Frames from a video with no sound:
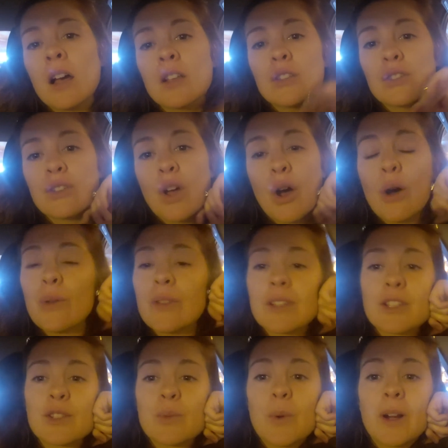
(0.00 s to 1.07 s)
So
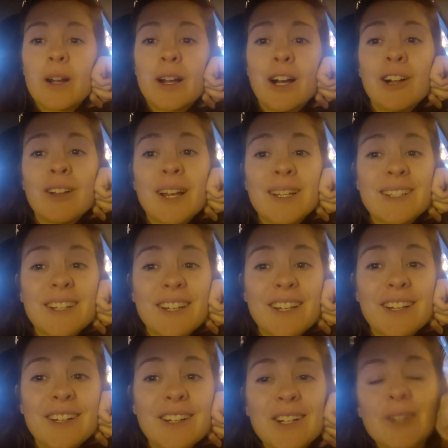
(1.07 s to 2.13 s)
this is where I'll end it
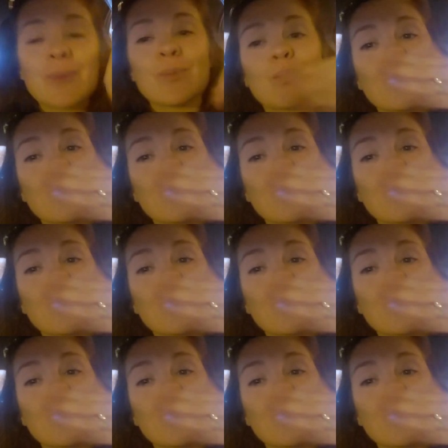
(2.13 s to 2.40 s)
here.